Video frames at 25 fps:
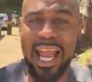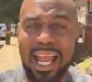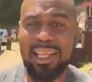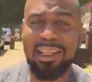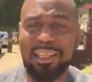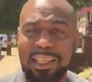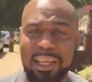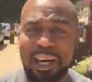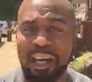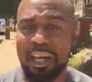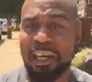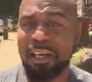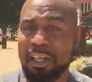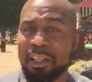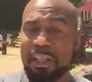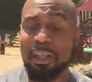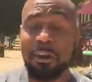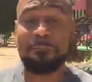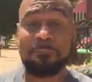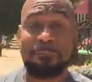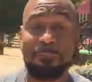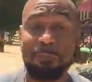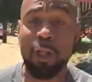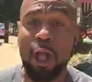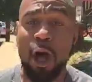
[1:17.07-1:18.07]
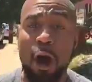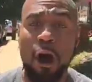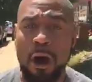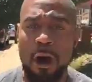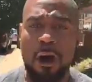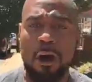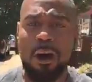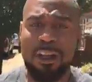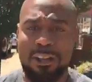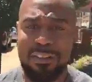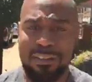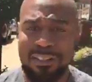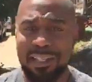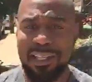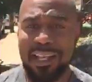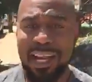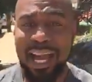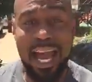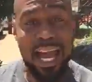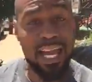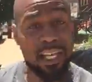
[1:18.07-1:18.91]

and the flaws